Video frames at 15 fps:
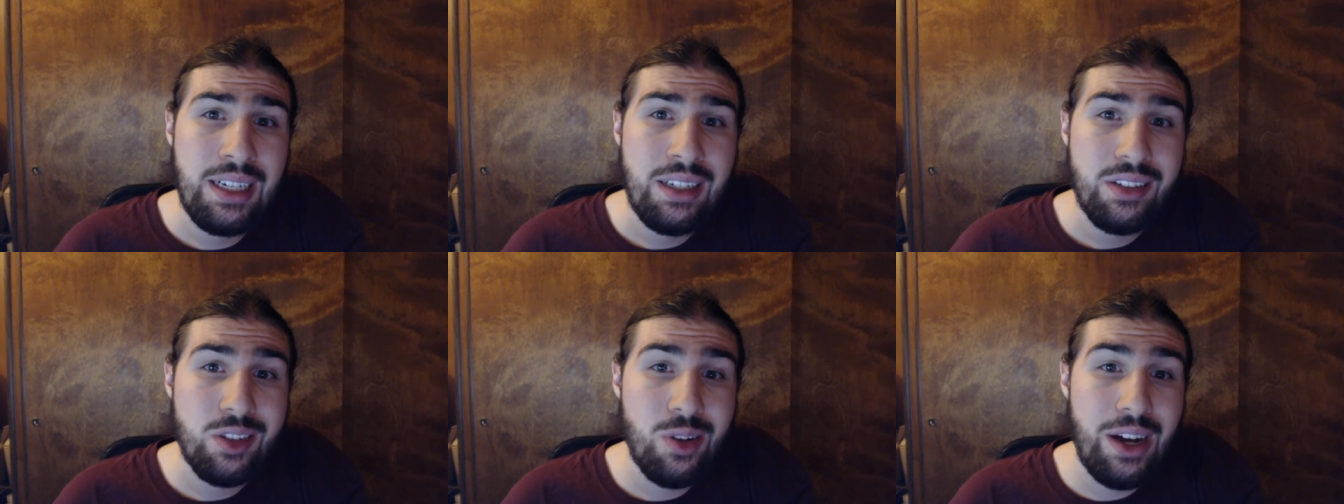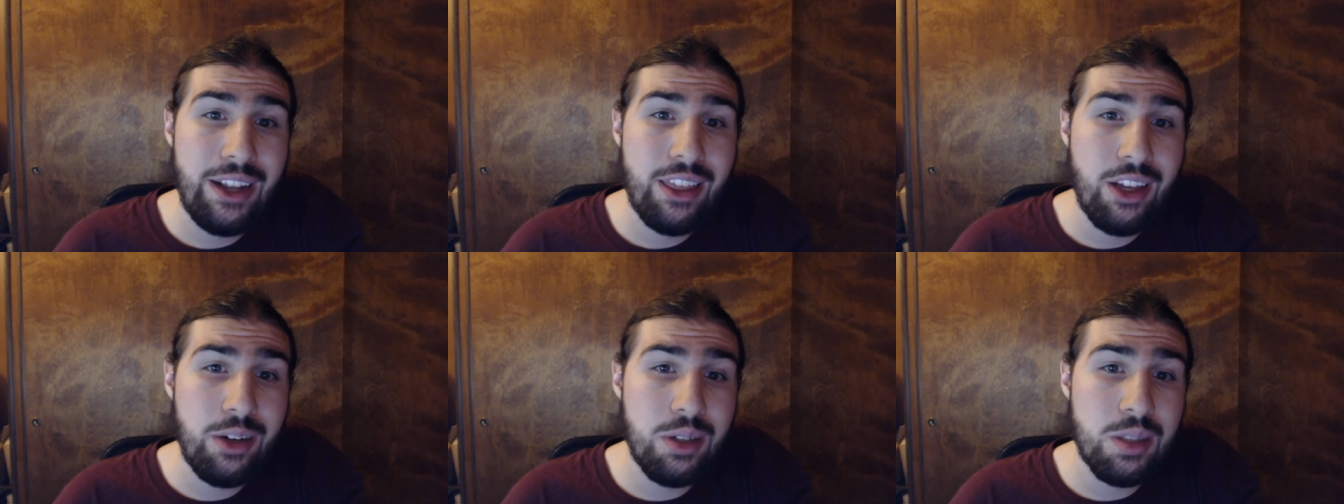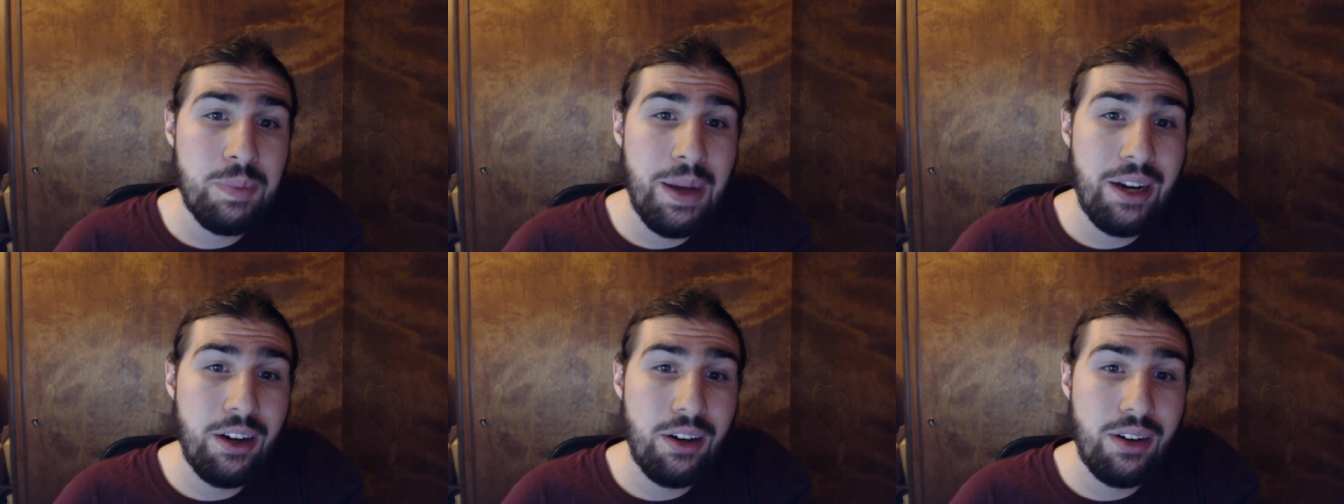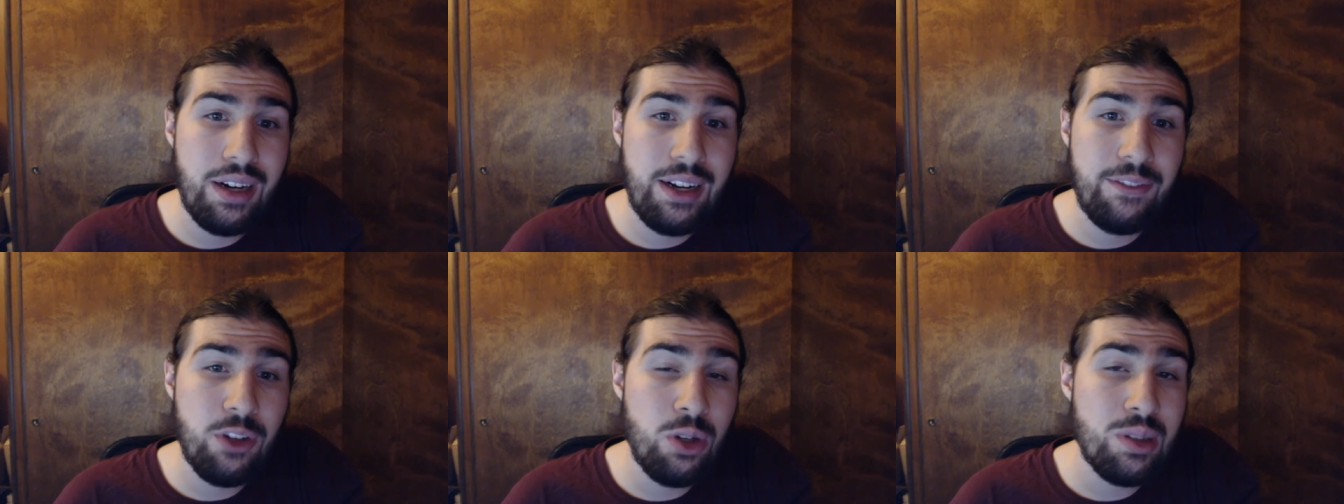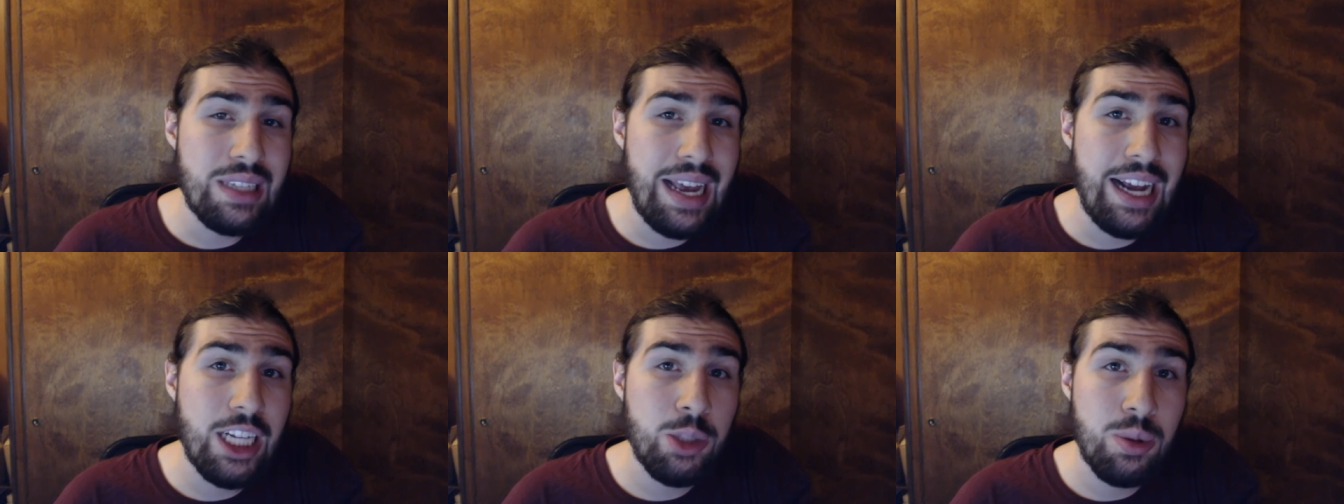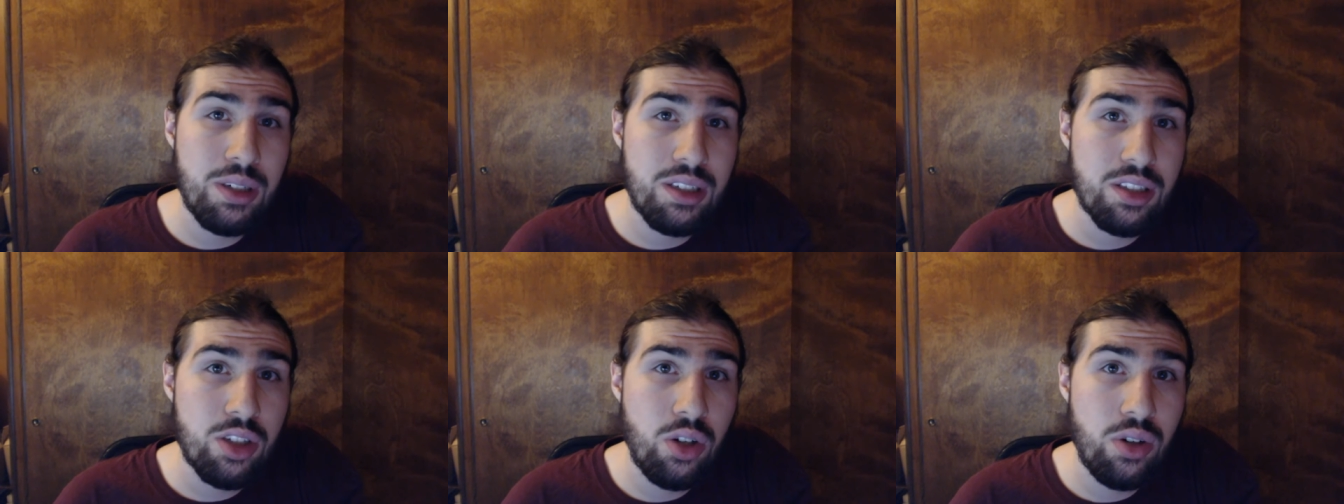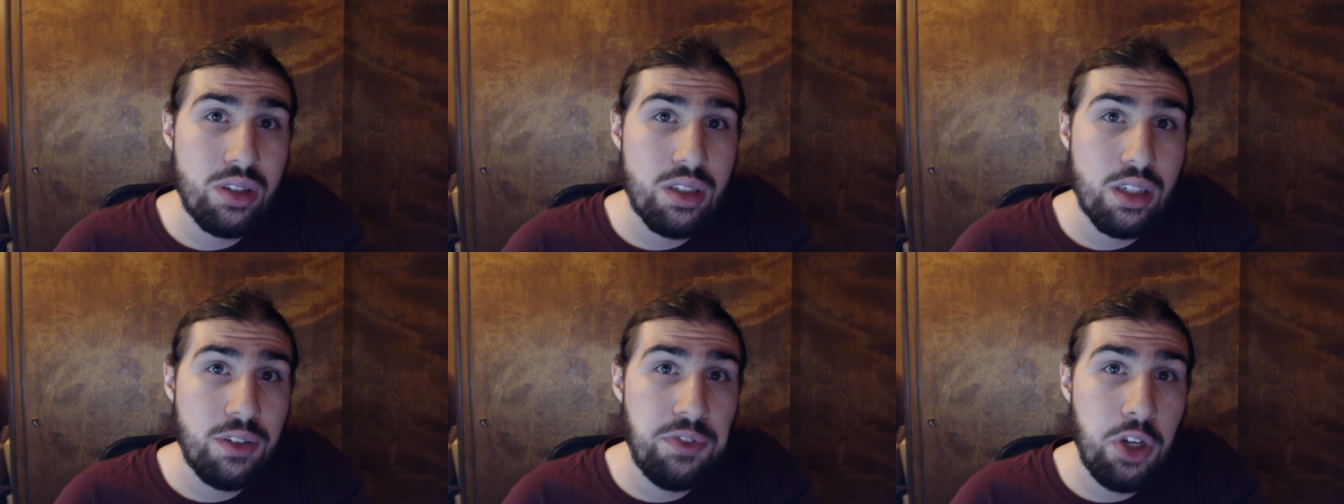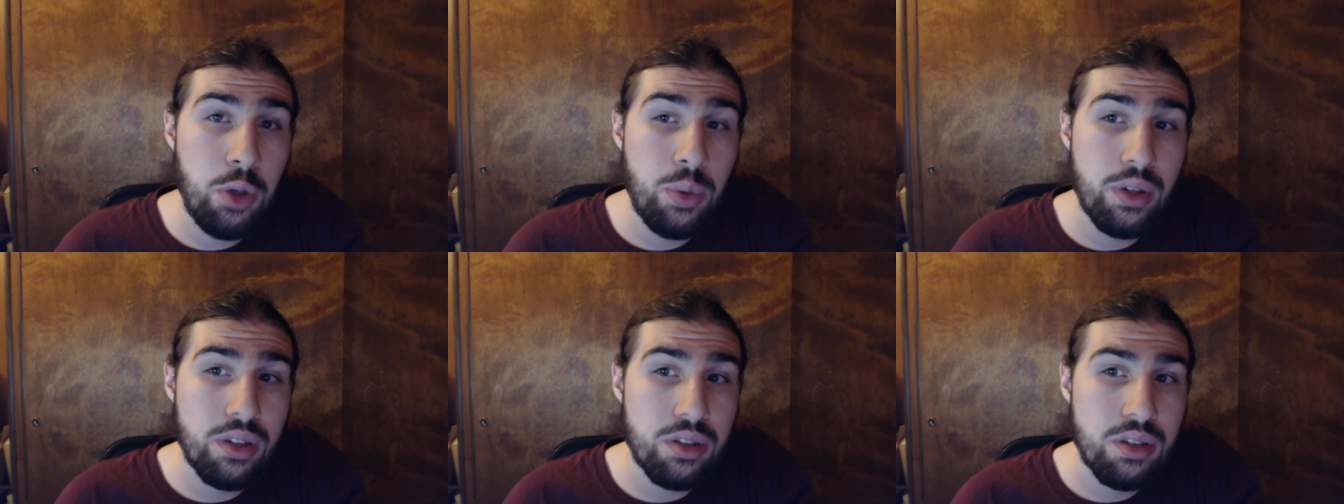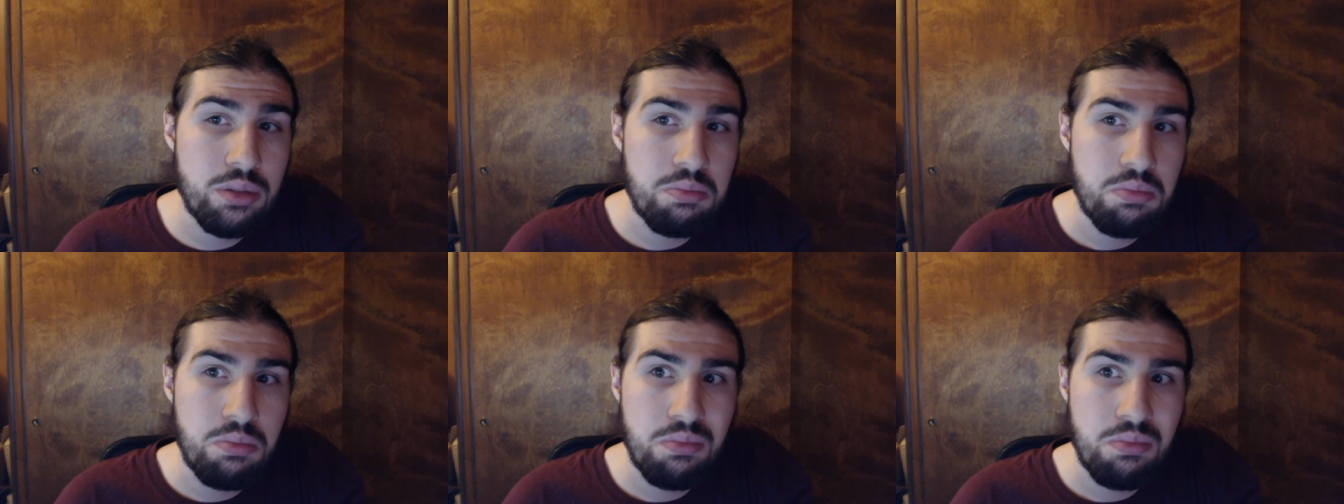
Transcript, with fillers: So I thought it was better if those ads were discouraging viewers,